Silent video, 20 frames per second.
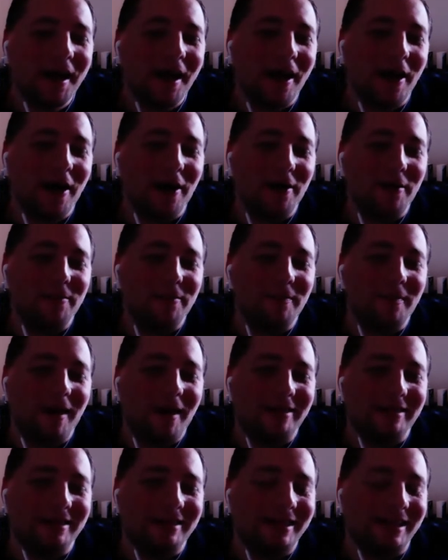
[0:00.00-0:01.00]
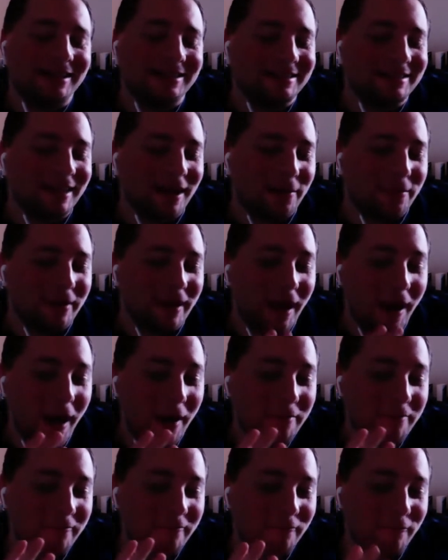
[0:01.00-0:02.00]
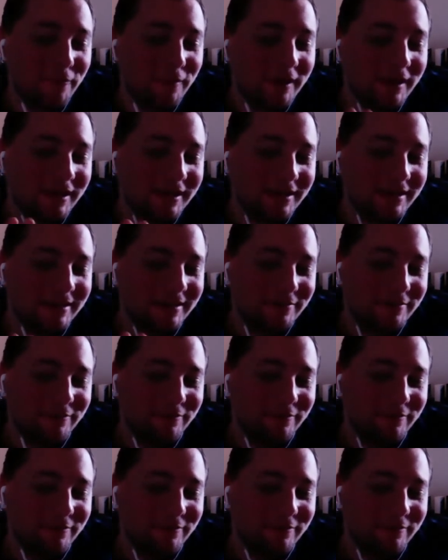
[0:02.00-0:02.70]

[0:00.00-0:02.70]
on the desktop, but I'm really